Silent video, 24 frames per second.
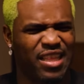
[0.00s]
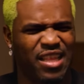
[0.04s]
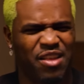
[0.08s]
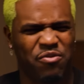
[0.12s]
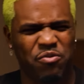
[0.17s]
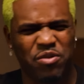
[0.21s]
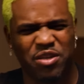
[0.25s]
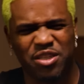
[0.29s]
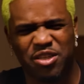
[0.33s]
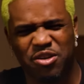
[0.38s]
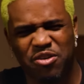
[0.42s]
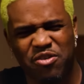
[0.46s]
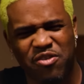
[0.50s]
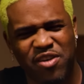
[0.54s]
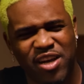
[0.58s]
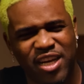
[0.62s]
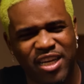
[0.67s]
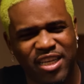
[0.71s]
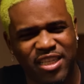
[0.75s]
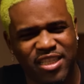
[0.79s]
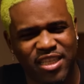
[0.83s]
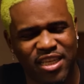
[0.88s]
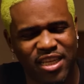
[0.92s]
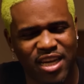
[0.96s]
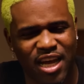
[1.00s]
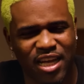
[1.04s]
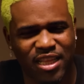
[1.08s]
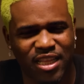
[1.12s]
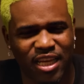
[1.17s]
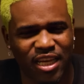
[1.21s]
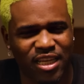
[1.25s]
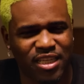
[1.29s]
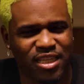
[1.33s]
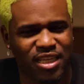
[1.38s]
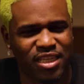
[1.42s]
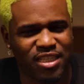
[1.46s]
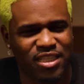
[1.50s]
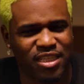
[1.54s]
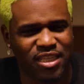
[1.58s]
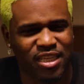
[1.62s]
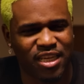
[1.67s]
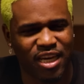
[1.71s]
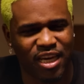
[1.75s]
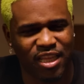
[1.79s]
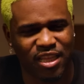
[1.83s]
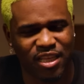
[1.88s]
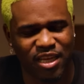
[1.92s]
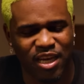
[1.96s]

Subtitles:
was crazy that they did together,